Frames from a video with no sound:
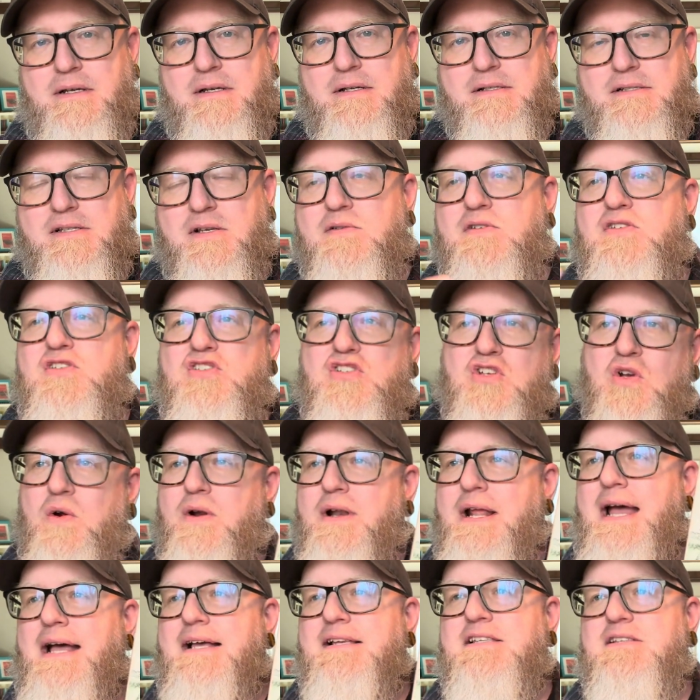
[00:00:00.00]
So Stuart
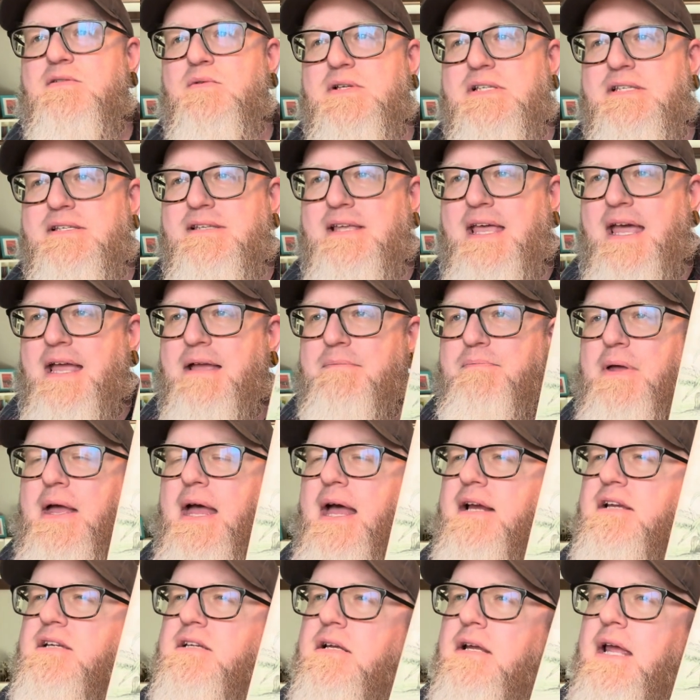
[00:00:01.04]
has to escape.
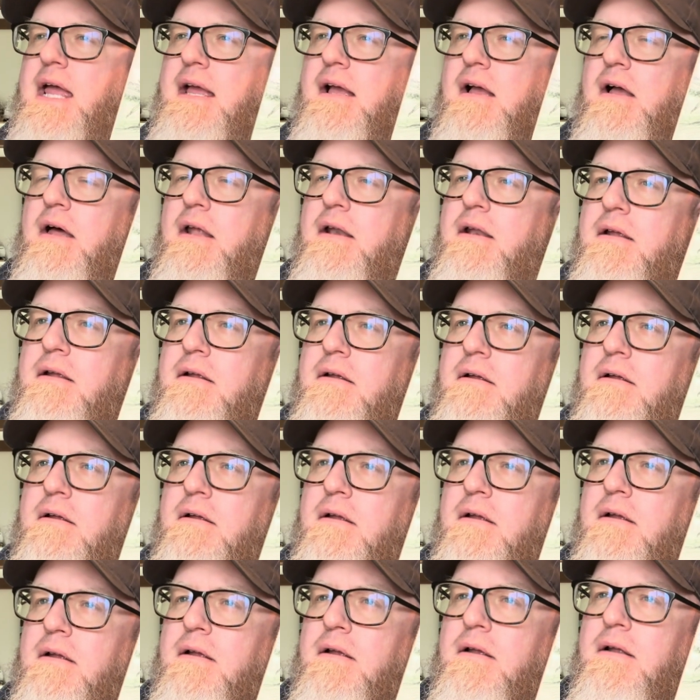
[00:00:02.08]
Actually, hang on.
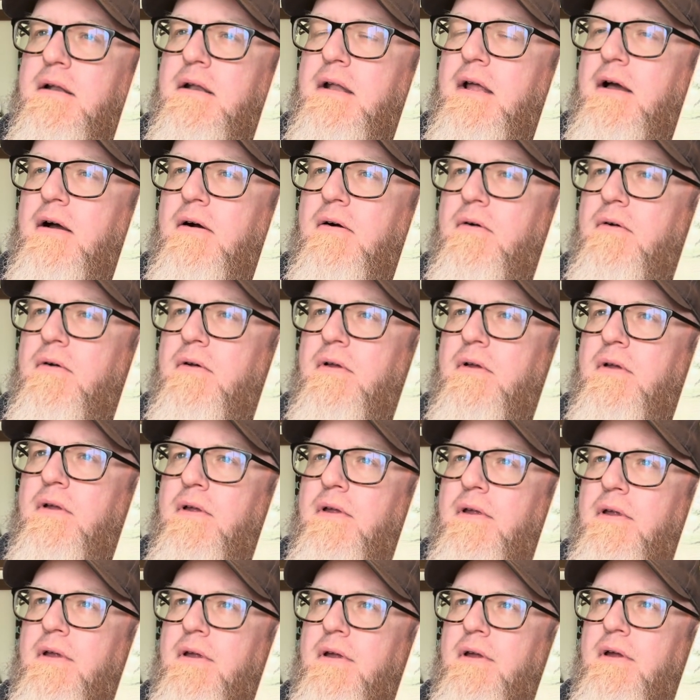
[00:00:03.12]
No.
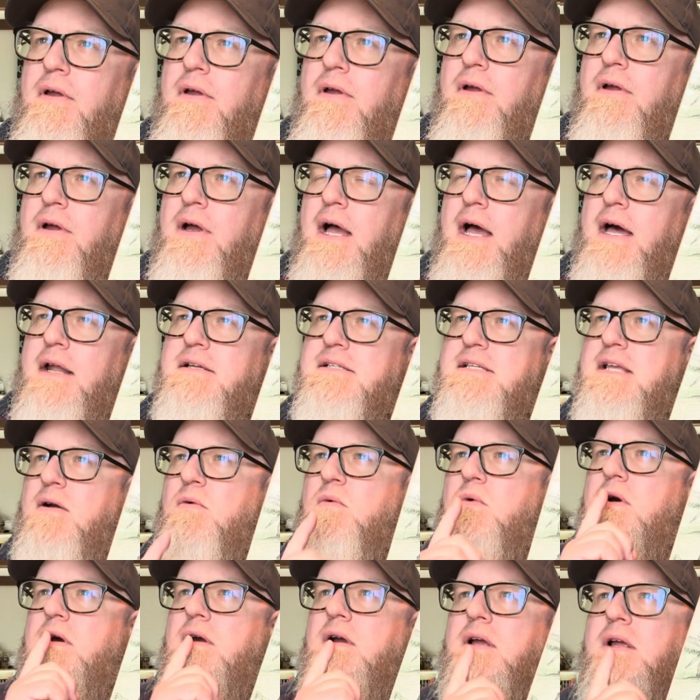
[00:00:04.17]
How does that
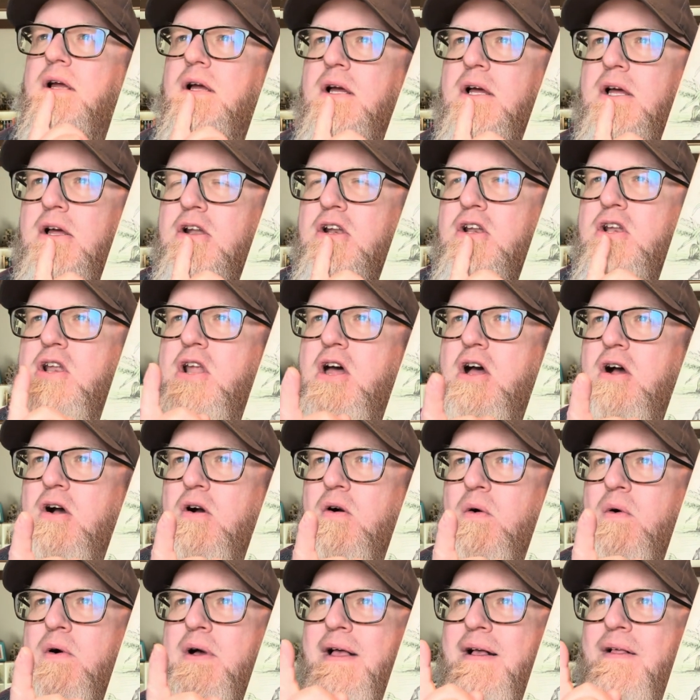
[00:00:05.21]
work?
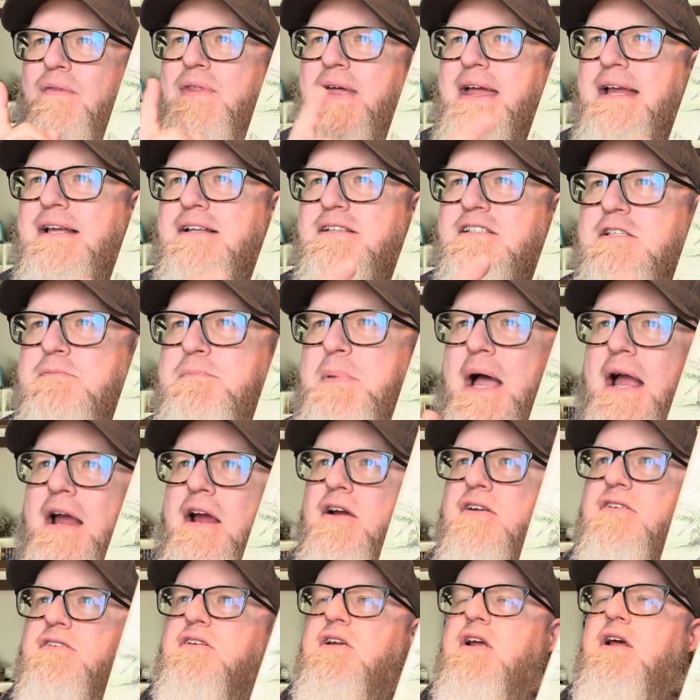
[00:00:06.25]
No. They
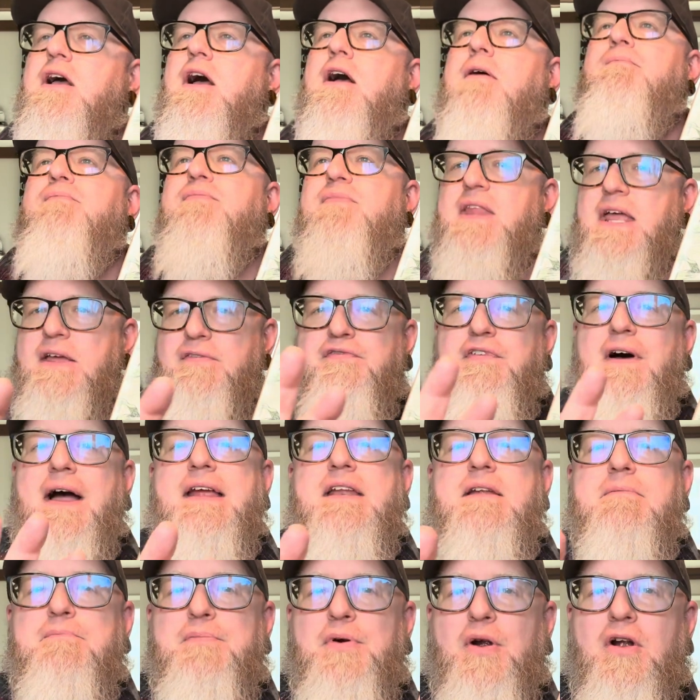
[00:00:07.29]
conspired. They
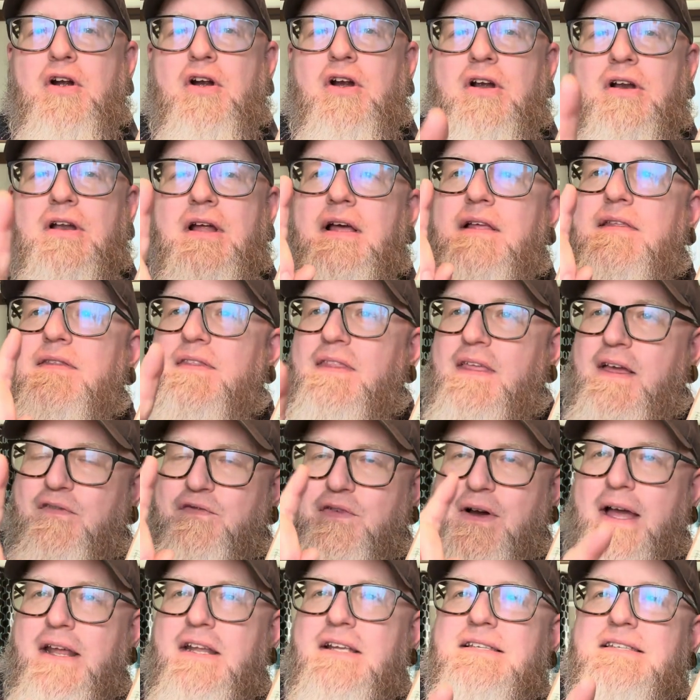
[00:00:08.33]
find a bird. They
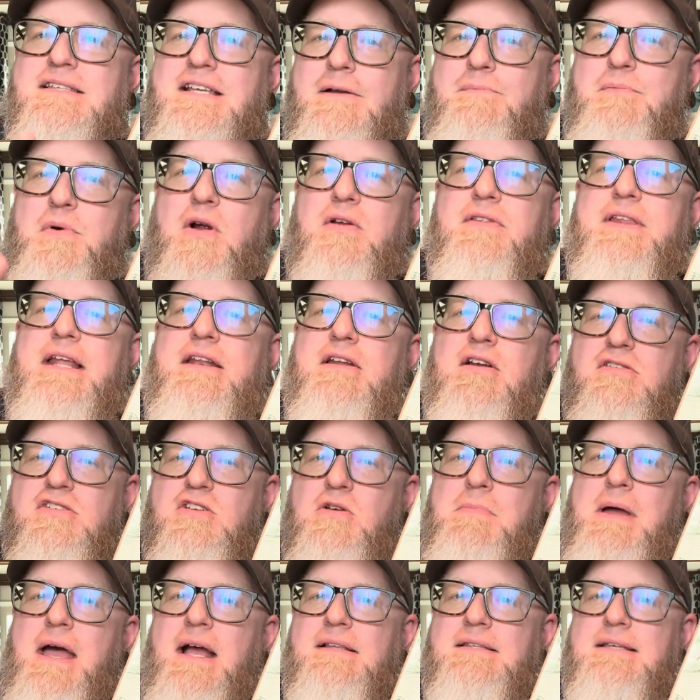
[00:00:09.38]
find a sick bird. They nurse her
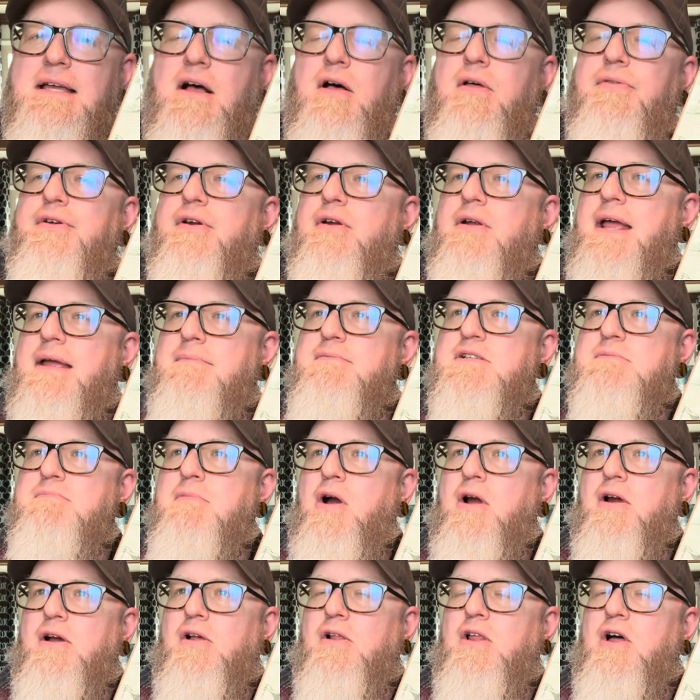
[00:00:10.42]
back to health. Her name is
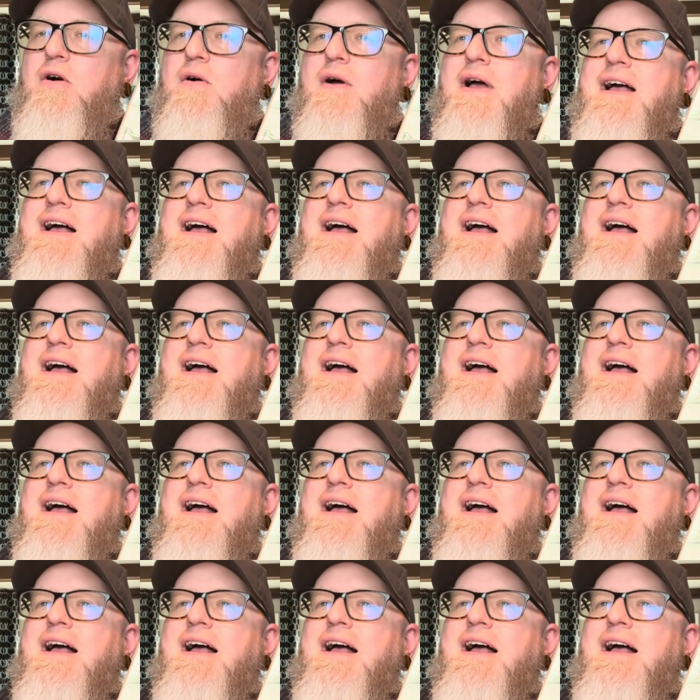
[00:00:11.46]
Margalo.